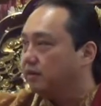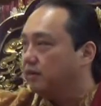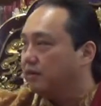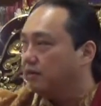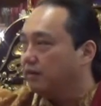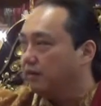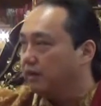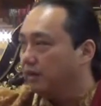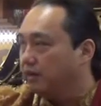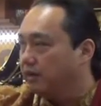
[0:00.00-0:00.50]

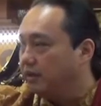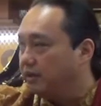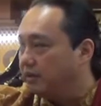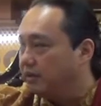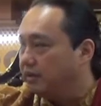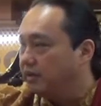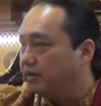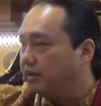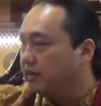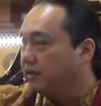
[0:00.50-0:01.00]
Okay?
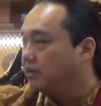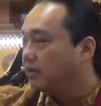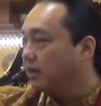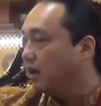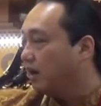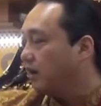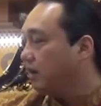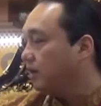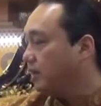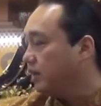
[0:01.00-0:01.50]

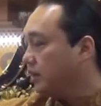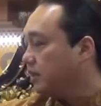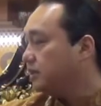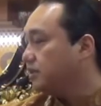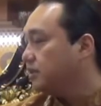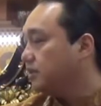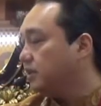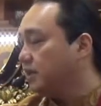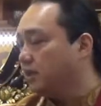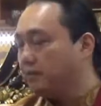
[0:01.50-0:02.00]
Tongue
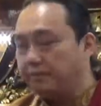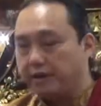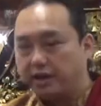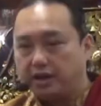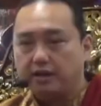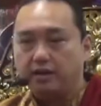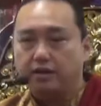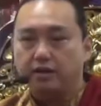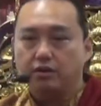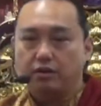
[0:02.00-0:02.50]
is
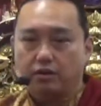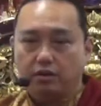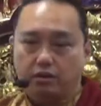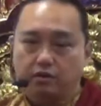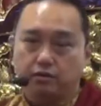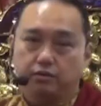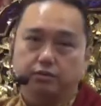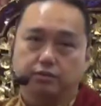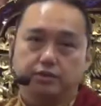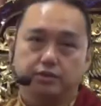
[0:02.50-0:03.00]
dependent on
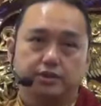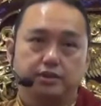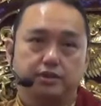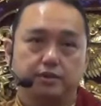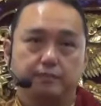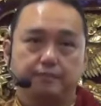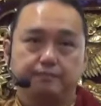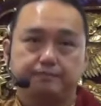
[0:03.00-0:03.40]
nose.